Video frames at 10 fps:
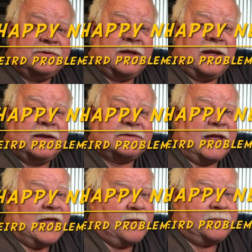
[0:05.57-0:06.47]
guys a
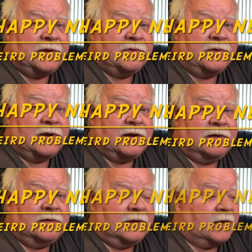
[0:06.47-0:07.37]
happy new year.
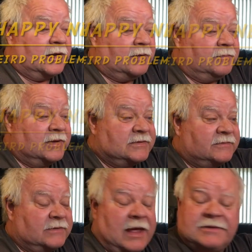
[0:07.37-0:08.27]
It's
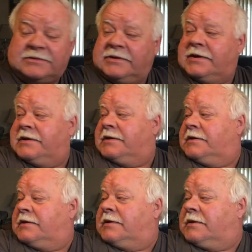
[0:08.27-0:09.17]
actually
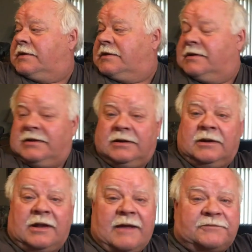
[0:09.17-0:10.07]
a
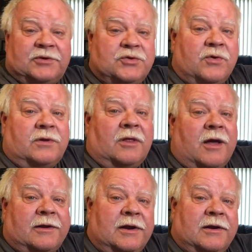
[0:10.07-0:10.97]
little after 2
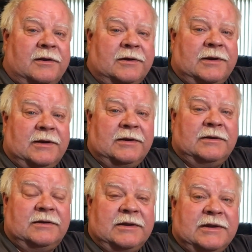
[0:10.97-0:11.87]
o'clock here
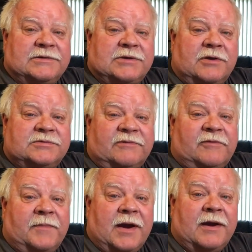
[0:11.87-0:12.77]
in the East Coast of
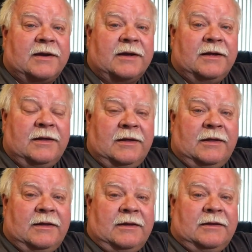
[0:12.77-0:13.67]
America.
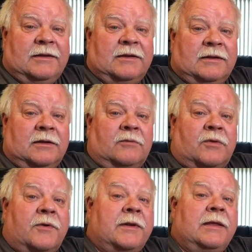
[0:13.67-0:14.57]
A little
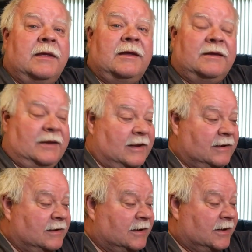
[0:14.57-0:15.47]
roadie.
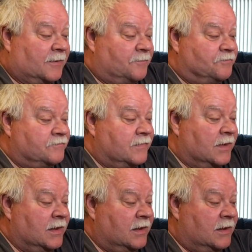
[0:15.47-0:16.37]
And
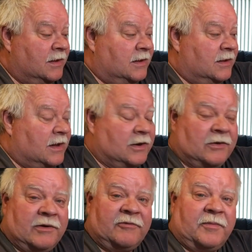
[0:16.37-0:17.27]
I
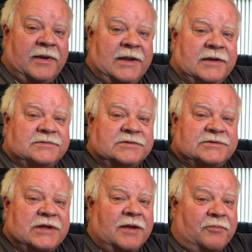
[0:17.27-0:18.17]
know everybody else is
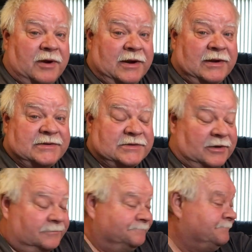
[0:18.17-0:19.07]
celebrating it,
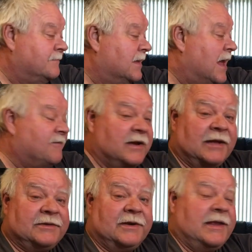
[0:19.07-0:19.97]
so I haven't
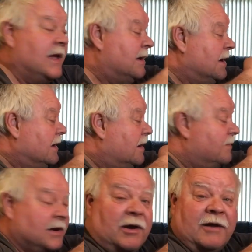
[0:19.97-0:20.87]
got there yet. I got
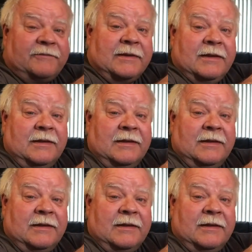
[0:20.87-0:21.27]
my coffee,